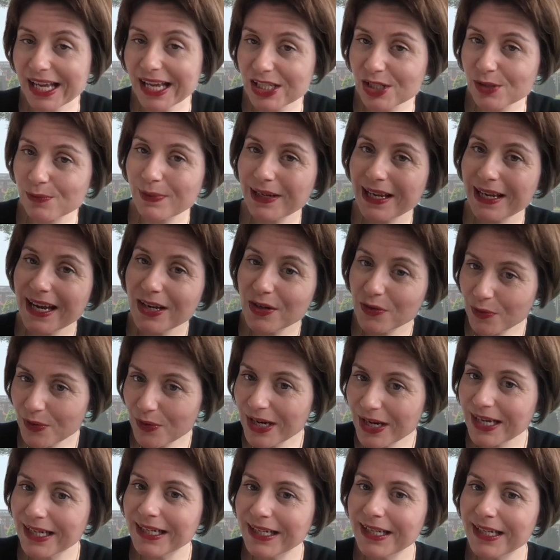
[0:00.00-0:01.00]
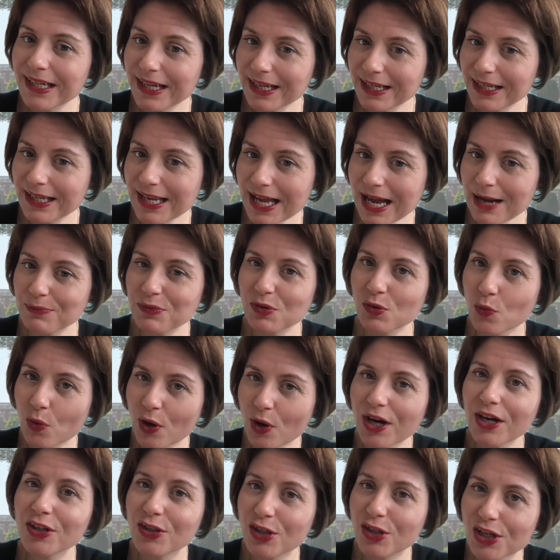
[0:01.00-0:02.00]
Explain really in depth,
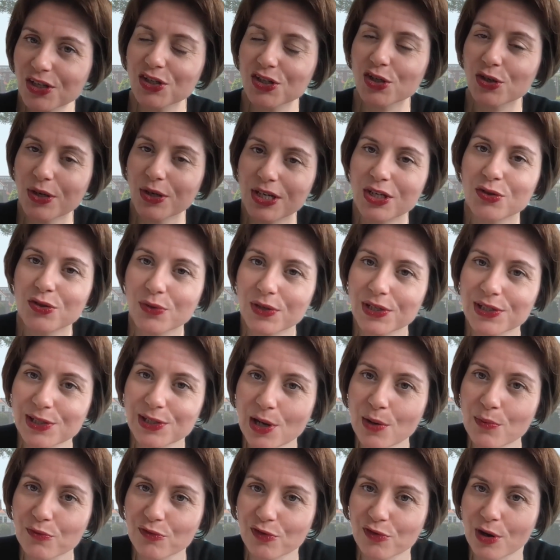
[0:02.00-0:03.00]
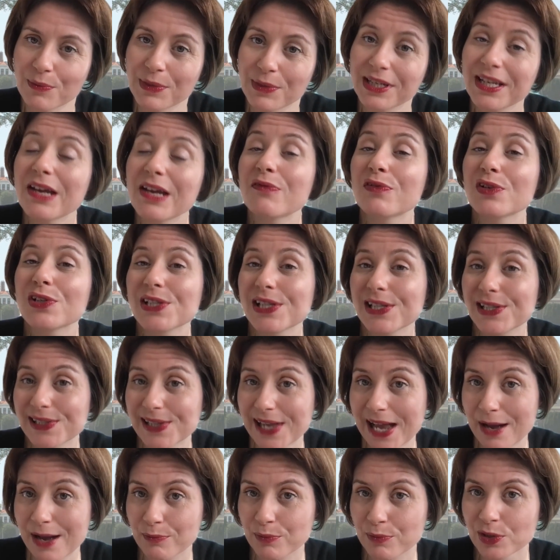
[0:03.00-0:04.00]
where does your interest come from, and give us
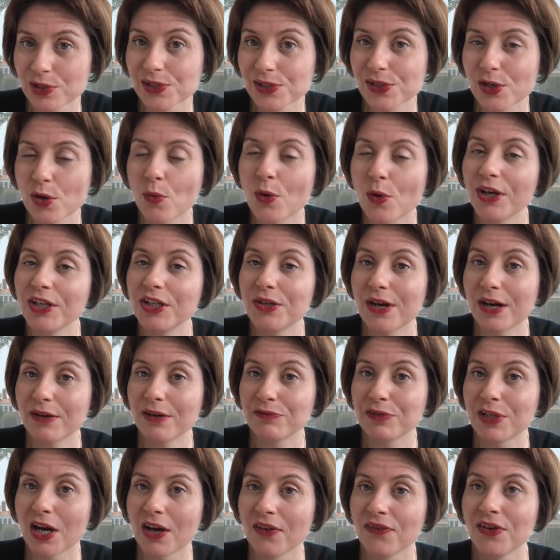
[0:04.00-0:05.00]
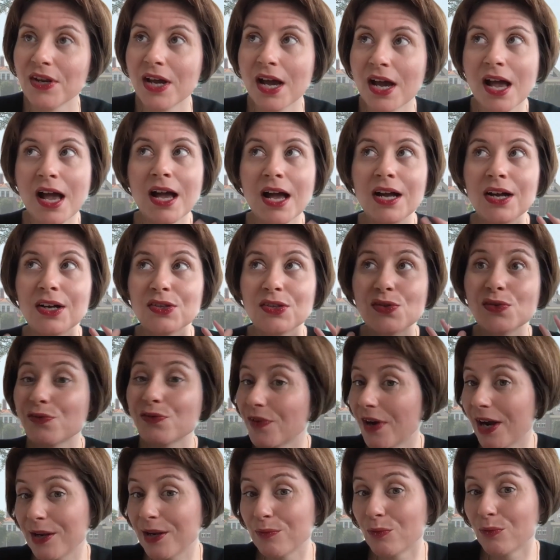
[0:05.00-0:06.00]
examples of what you have done to
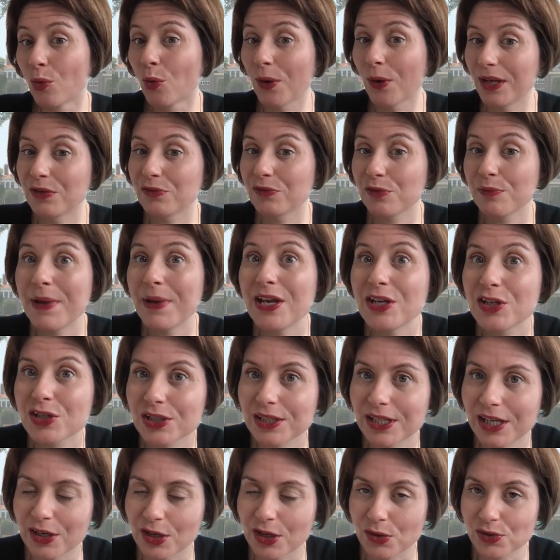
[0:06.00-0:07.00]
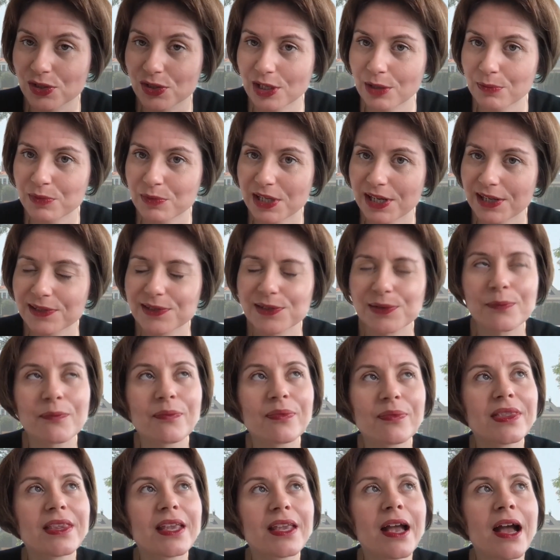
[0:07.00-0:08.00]
find more information in those subjects.
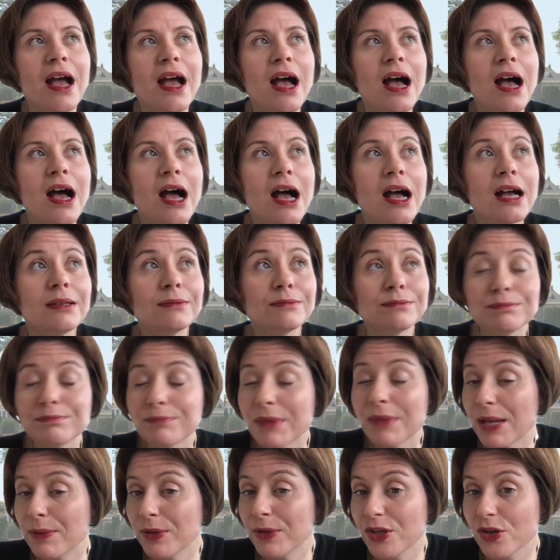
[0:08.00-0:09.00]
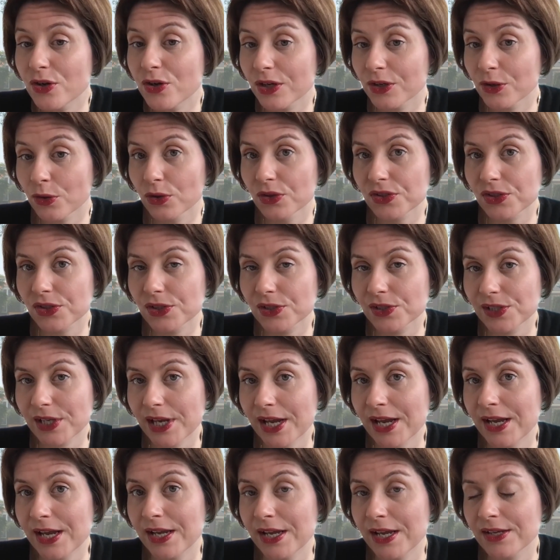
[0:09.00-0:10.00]
Maybe you can also
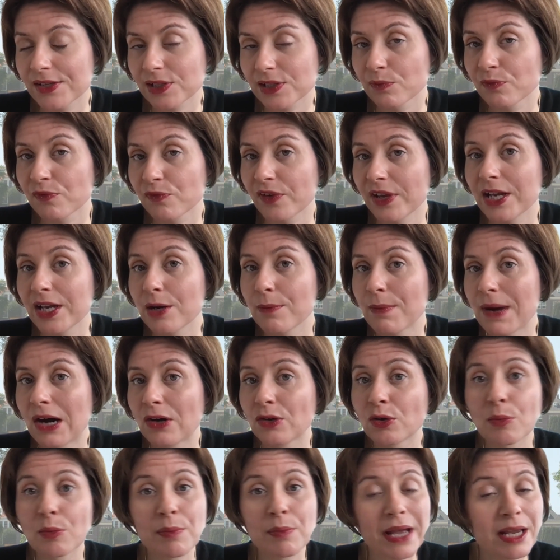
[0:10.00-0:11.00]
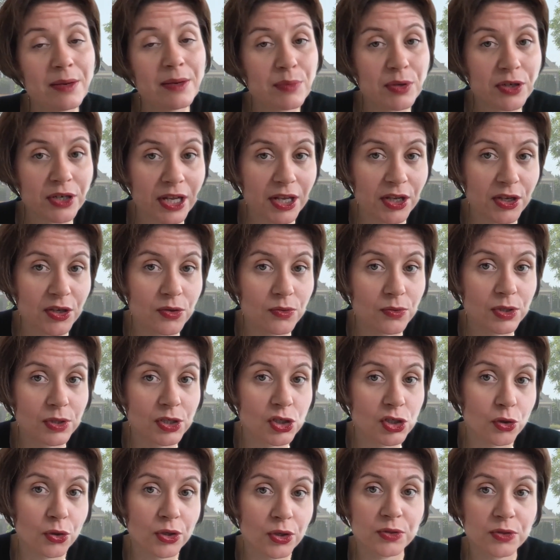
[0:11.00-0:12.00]
say something about a paper that you
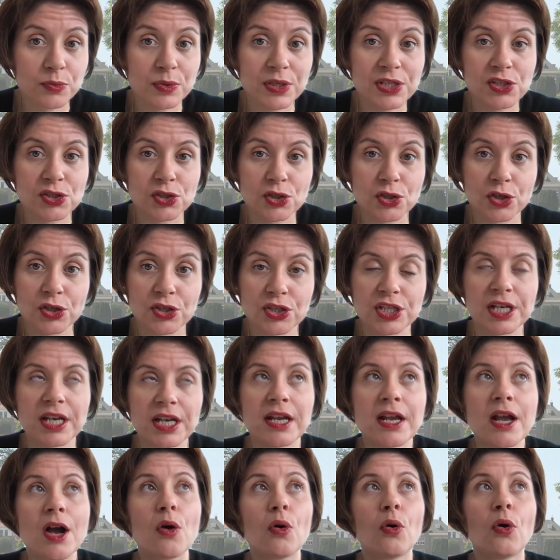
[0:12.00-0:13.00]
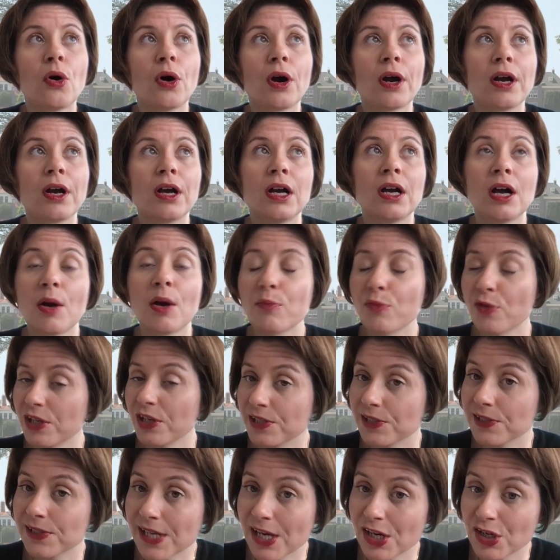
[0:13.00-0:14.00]
enjoyed researching or a
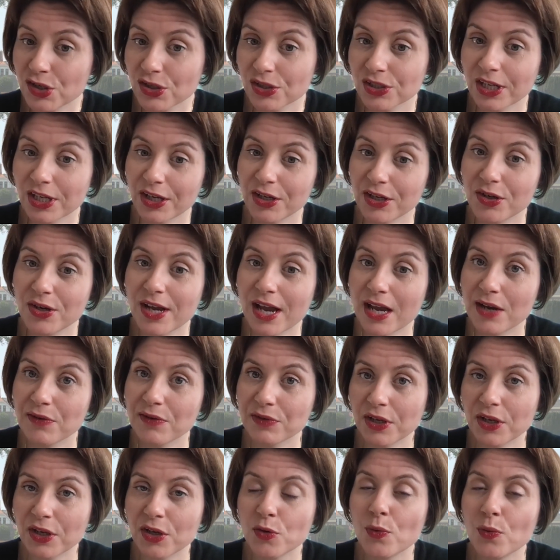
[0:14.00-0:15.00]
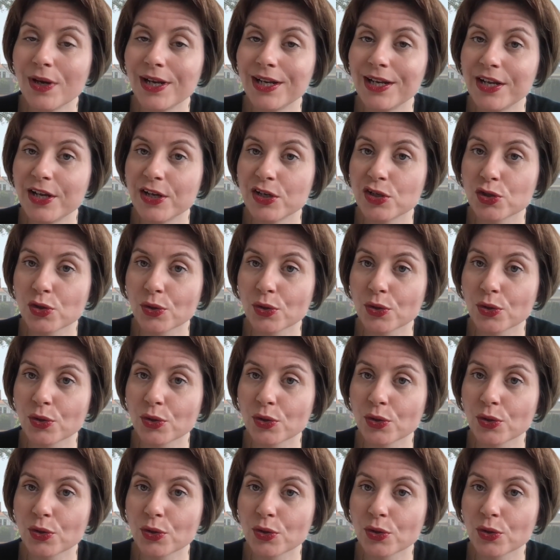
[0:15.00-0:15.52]
presentation that you gave that you really